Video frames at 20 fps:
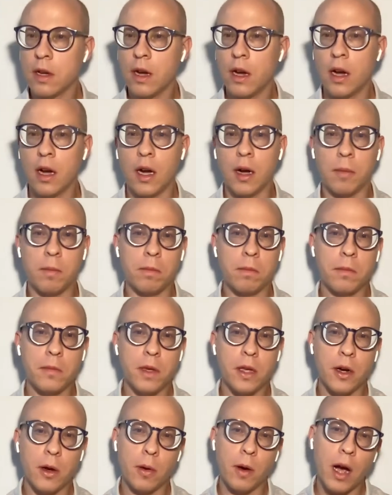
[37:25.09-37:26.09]

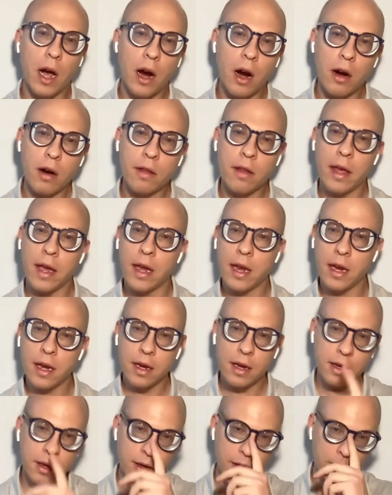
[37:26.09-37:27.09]
Are
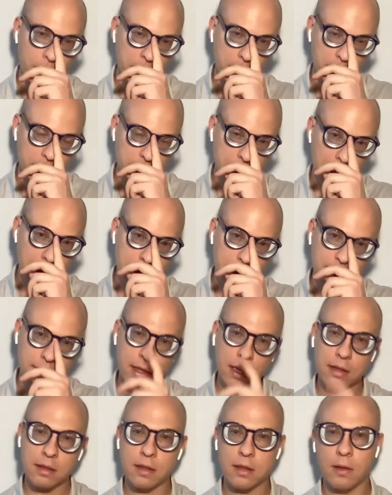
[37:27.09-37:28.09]
they, because
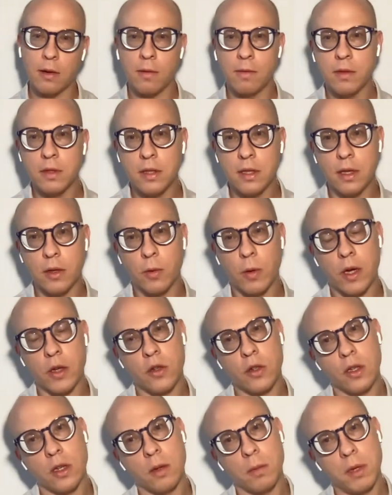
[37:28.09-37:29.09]
that's obviously a question.